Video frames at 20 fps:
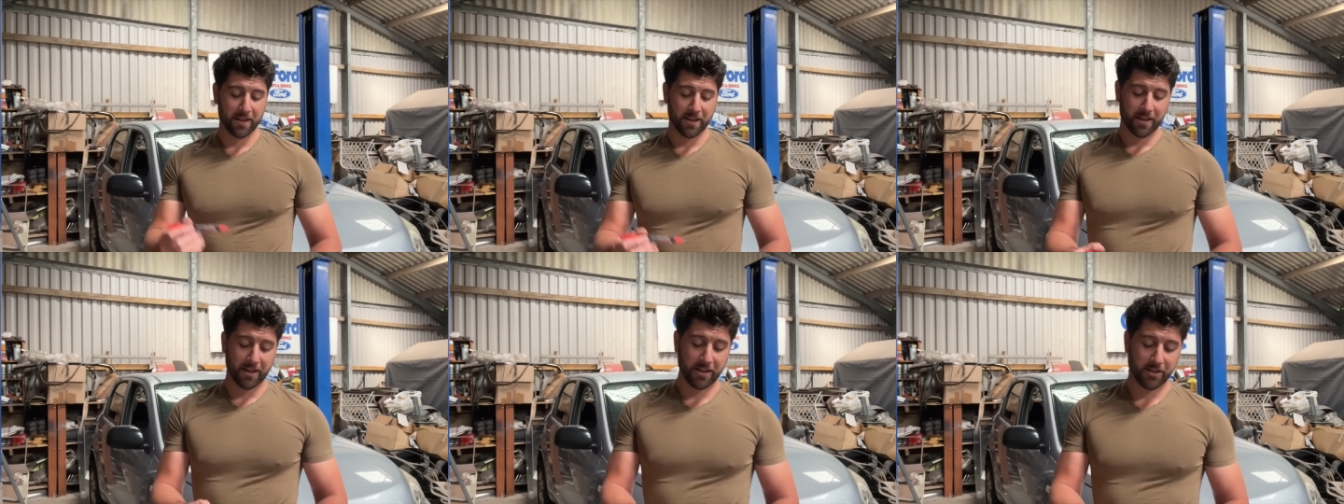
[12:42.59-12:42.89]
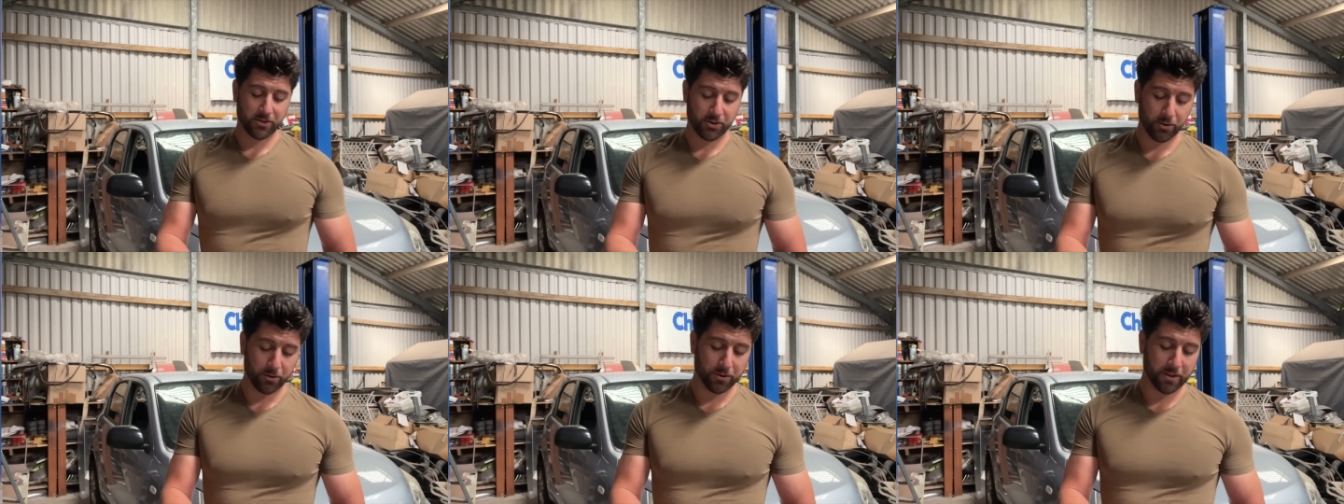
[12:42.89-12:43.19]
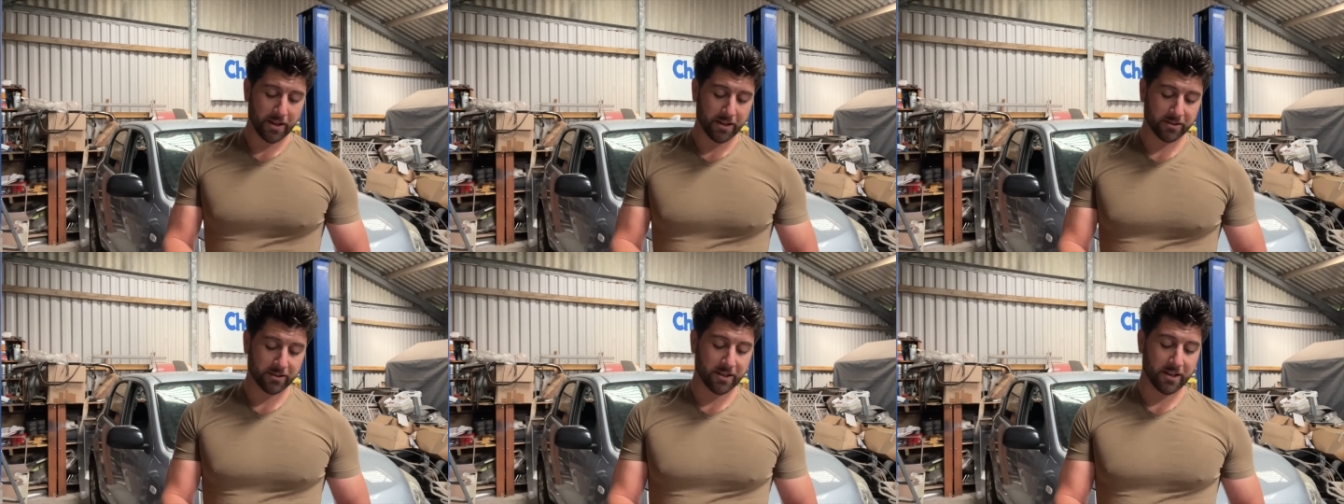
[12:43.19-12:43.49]
In
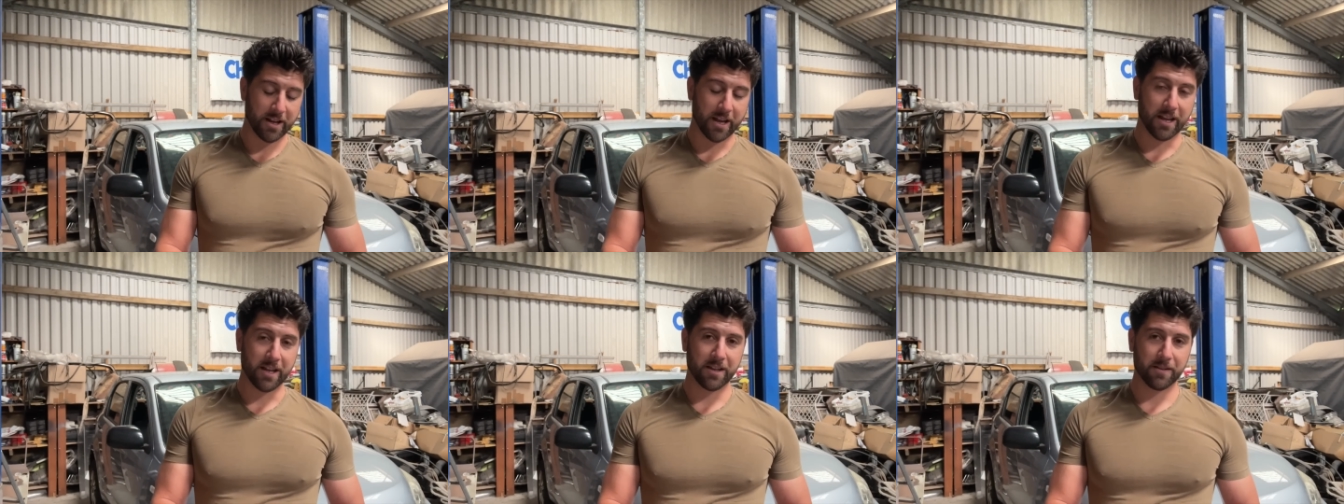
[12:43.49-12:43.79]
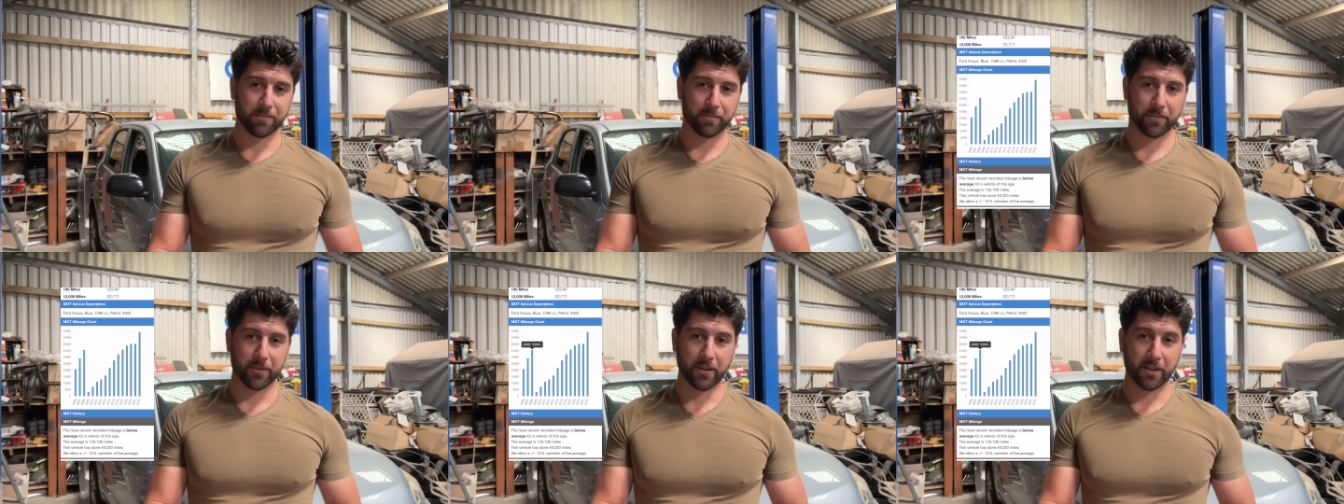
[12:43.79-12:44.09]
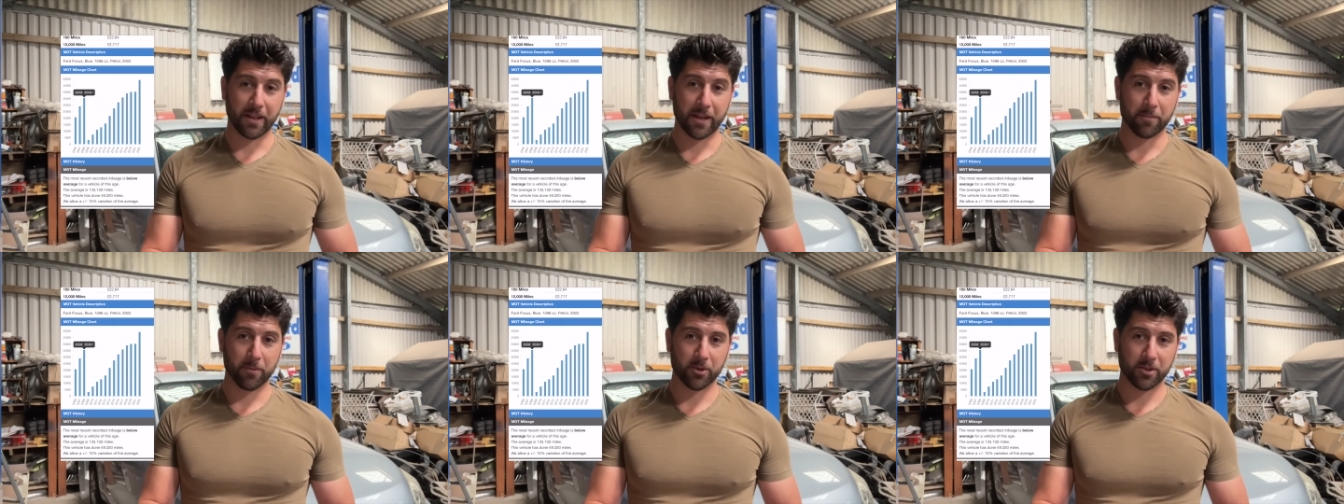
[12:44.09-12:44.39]
2008,
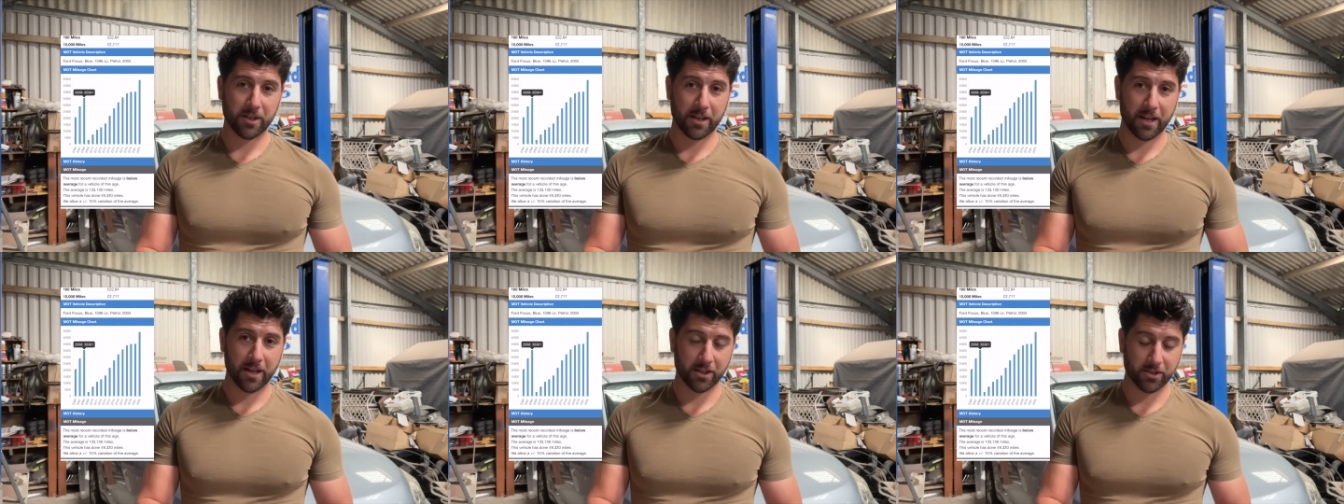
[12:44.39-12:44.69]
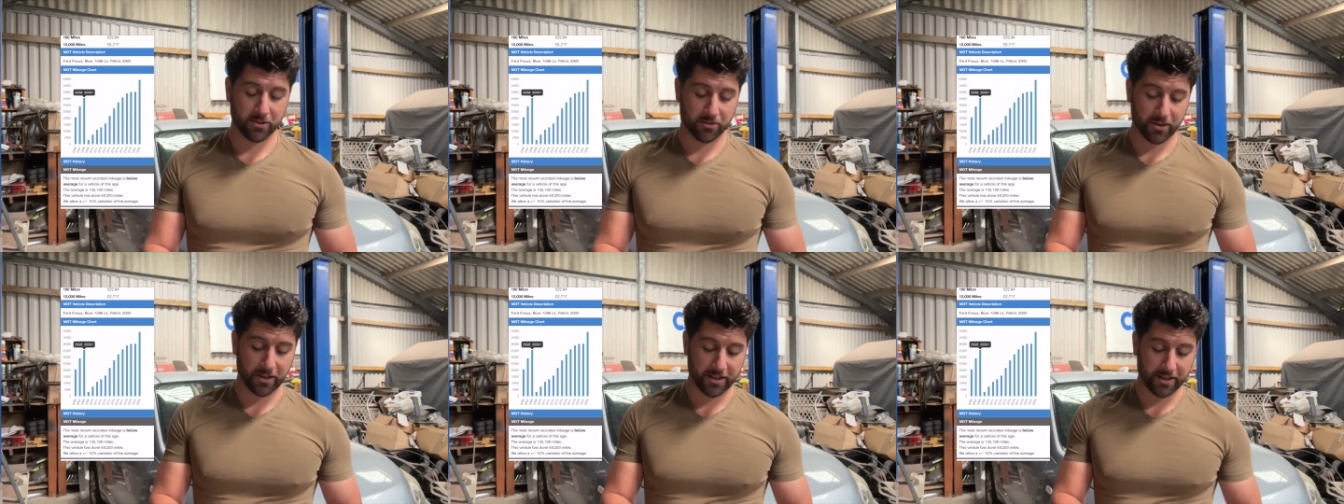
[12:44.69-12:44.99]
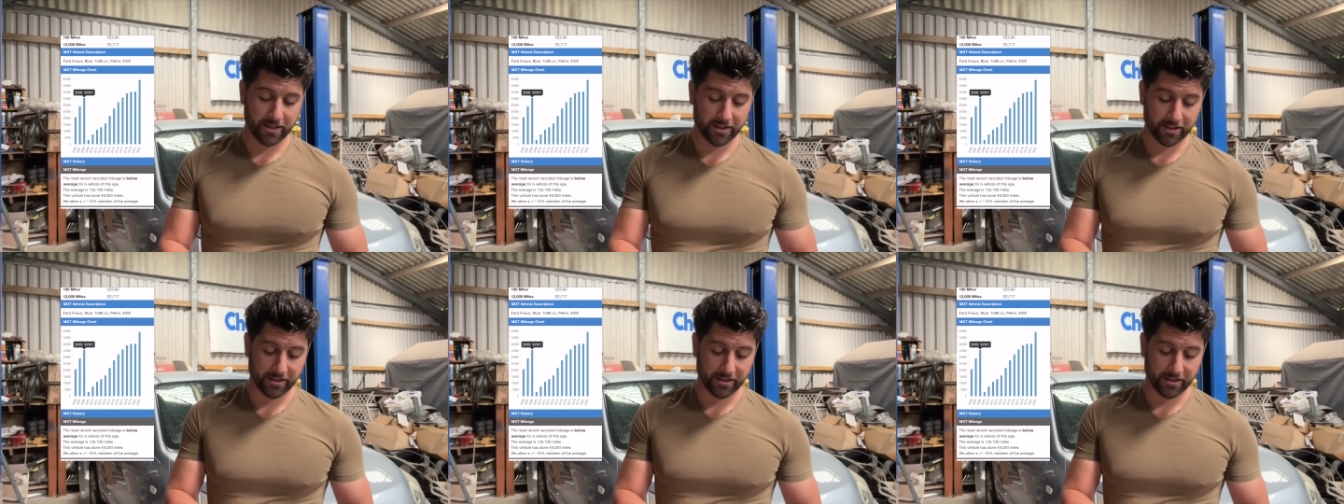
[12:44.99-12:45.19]
the MOT history